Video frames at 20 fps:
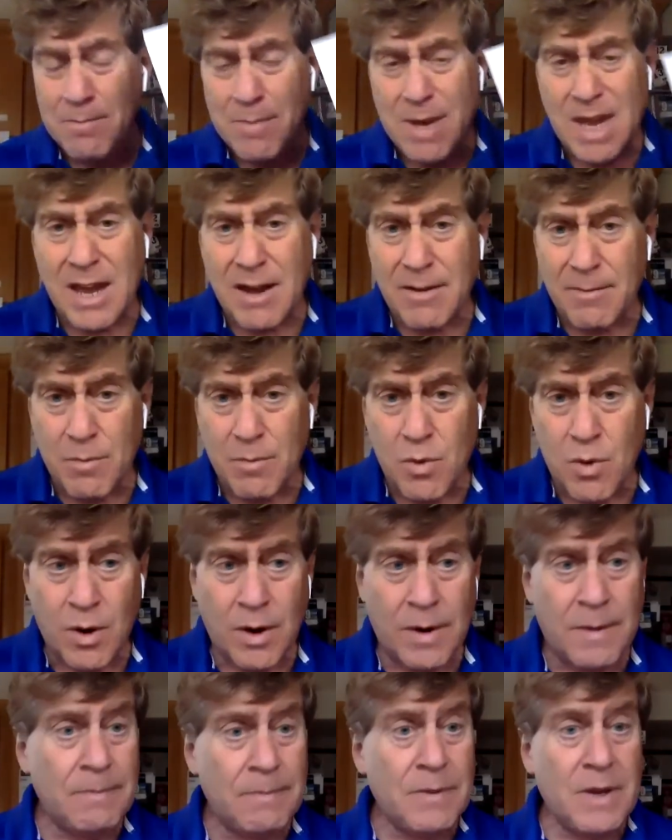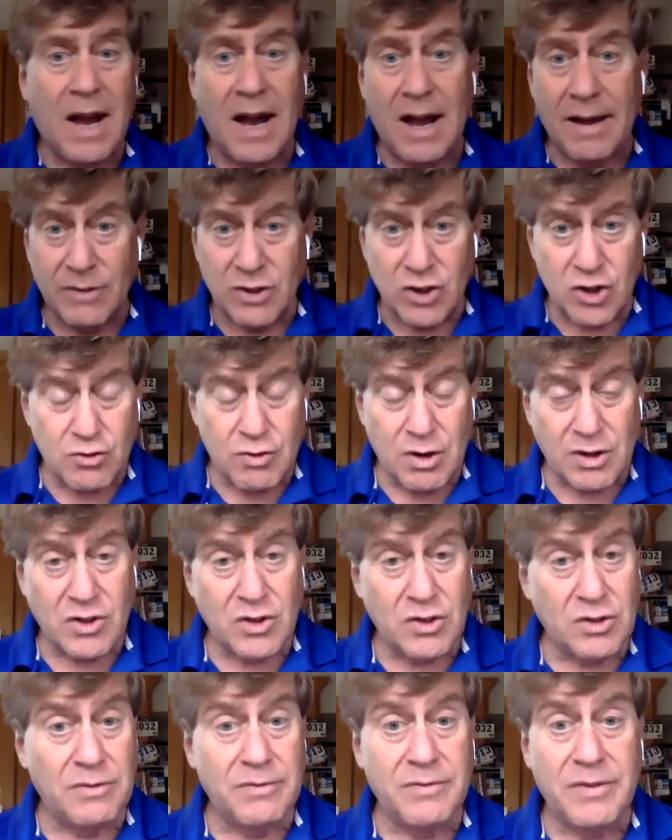may have more. I have
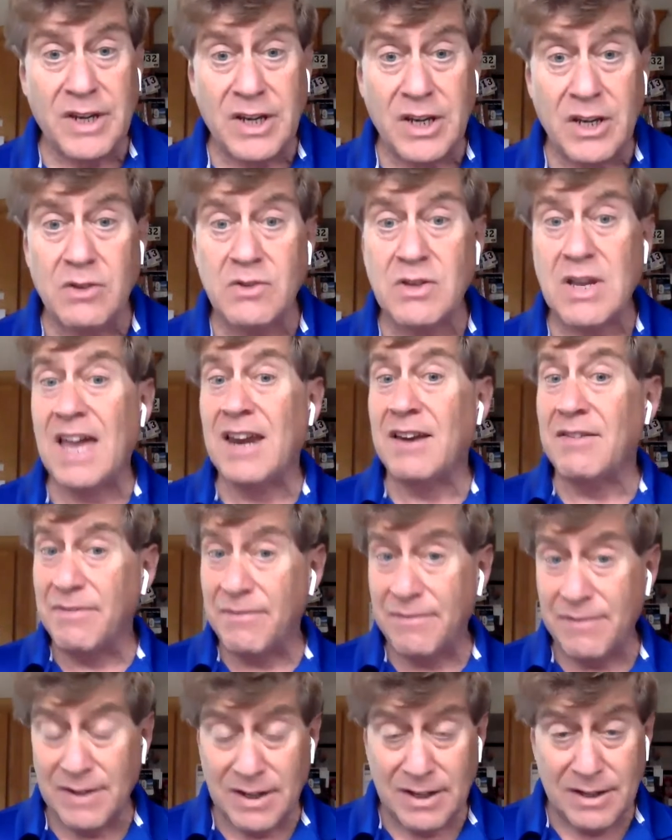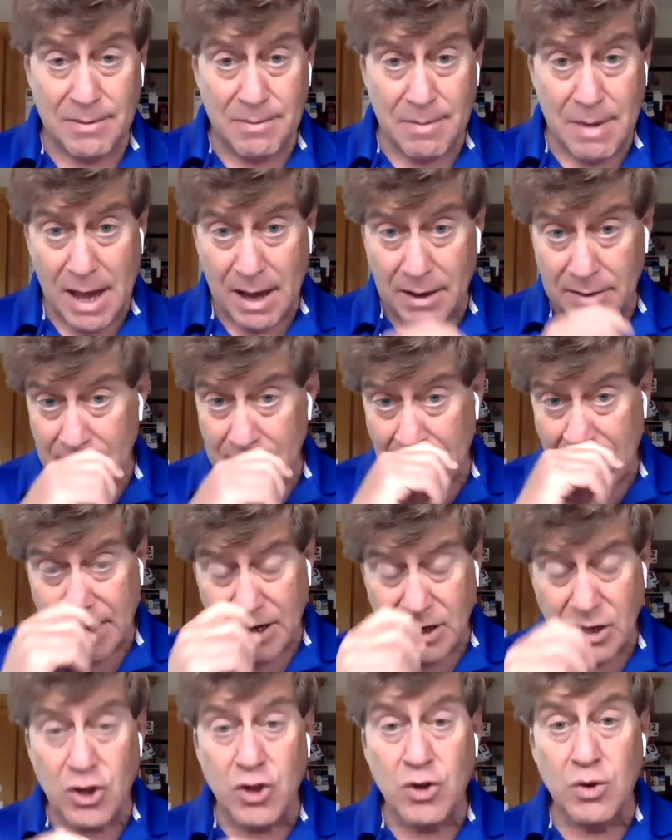instructional videos, how to fill them out, how
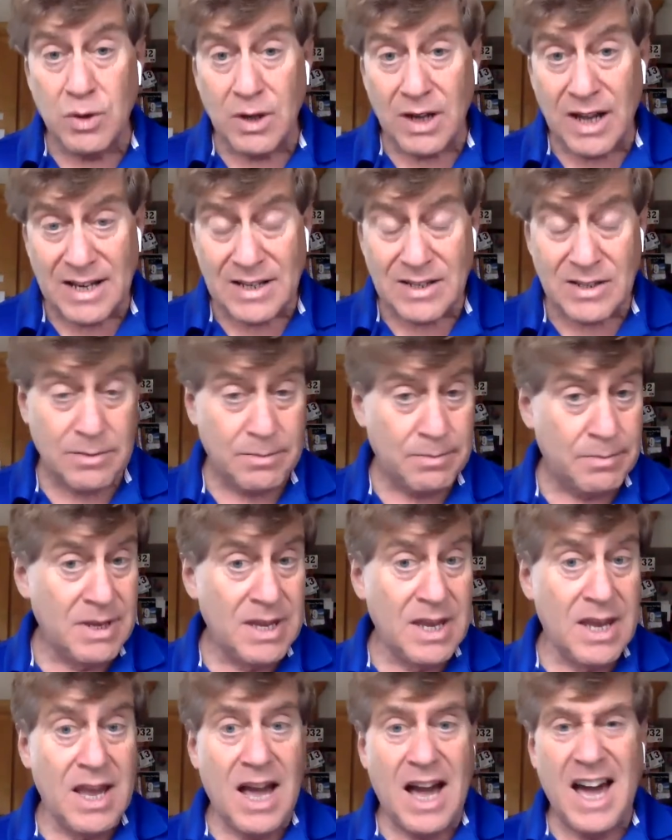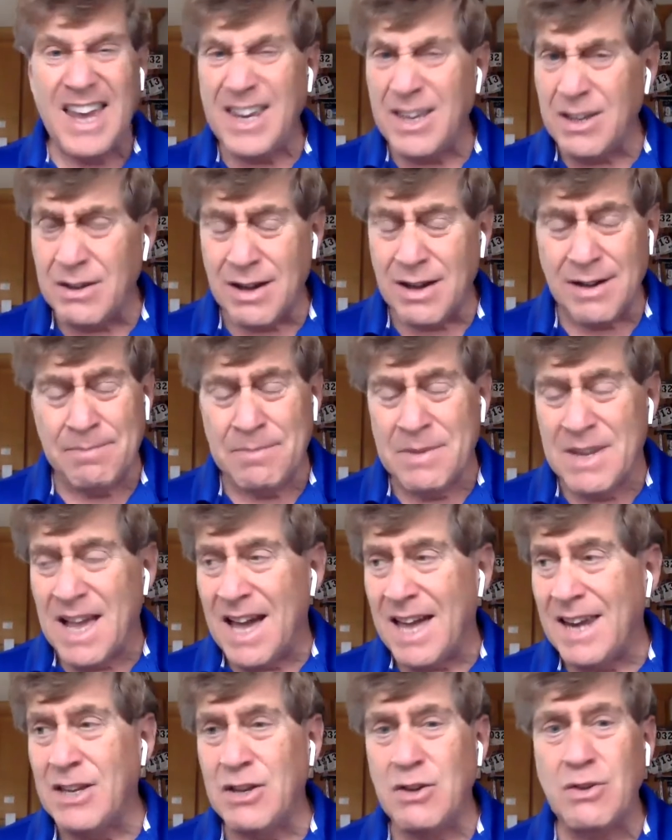to utilize them, how
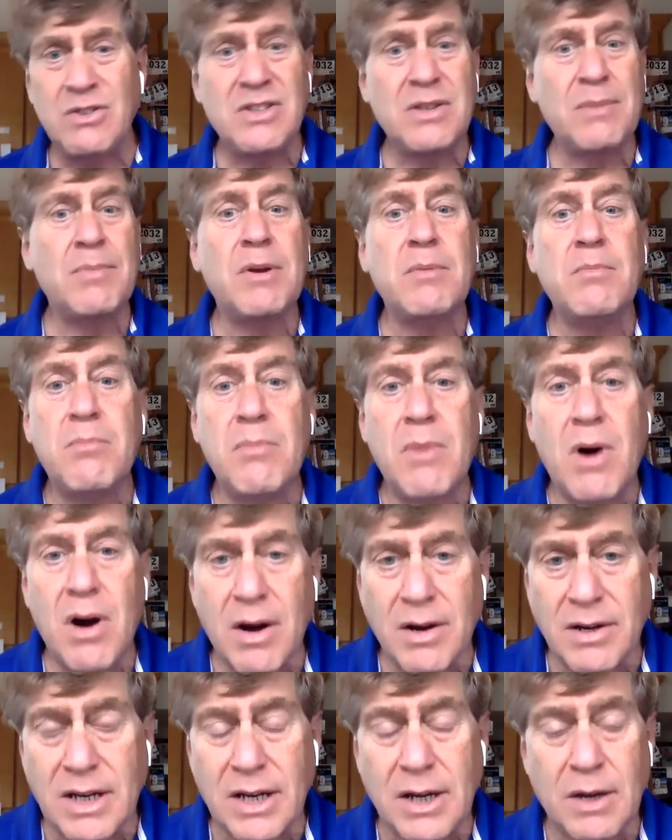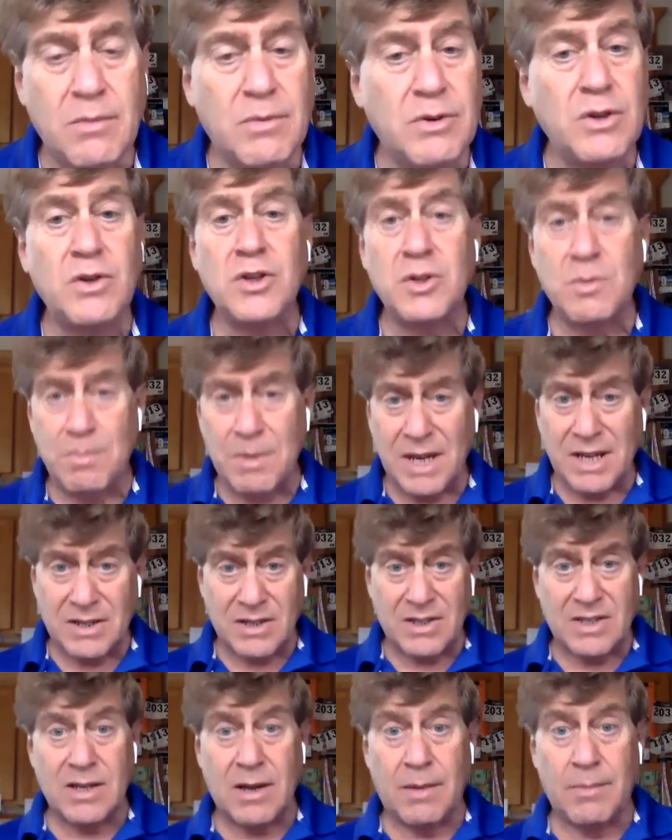to use them in marketing. When you speak to
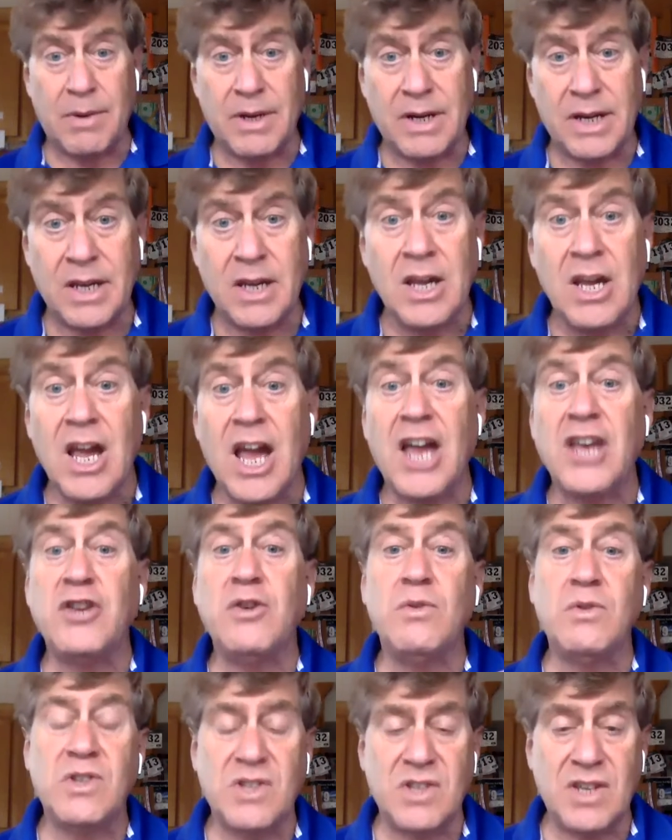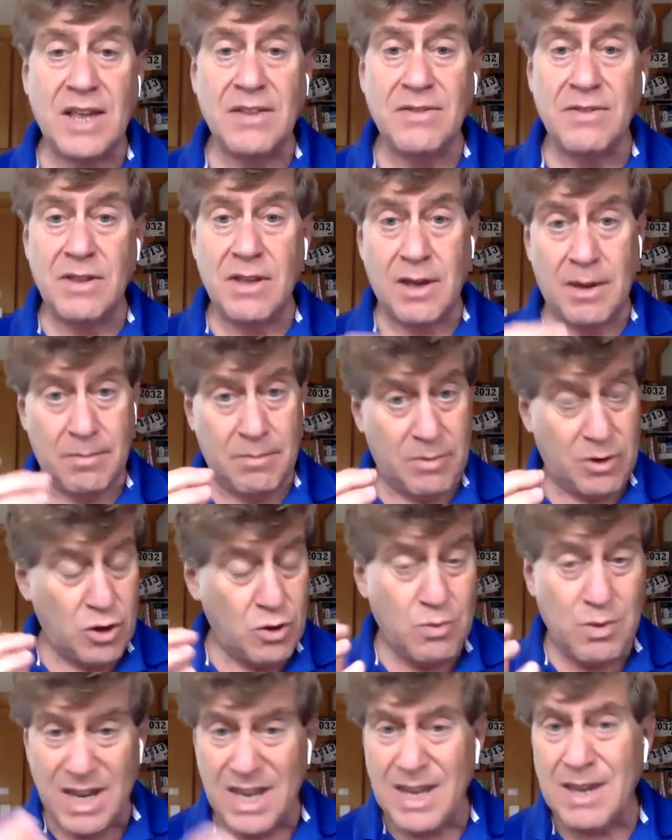somebody and you send them, you
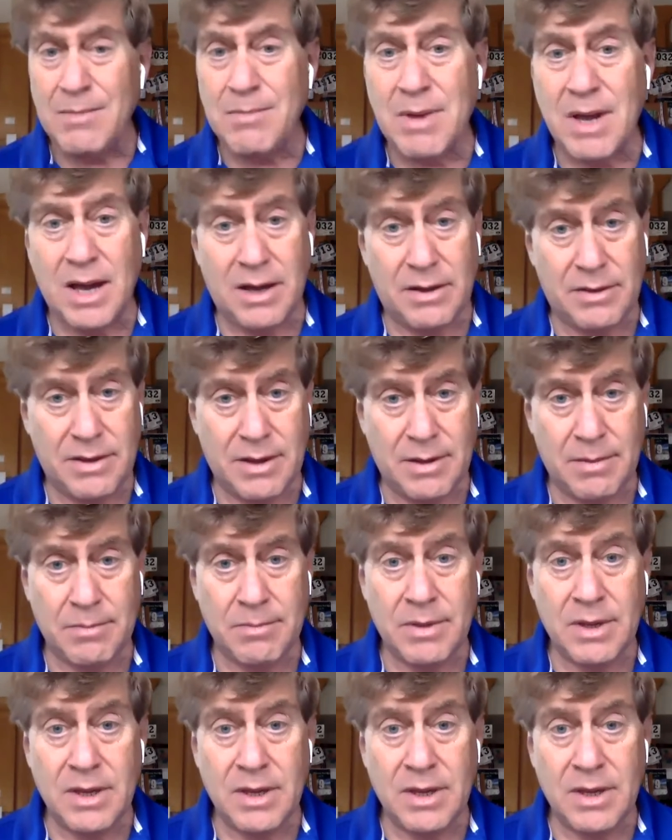email them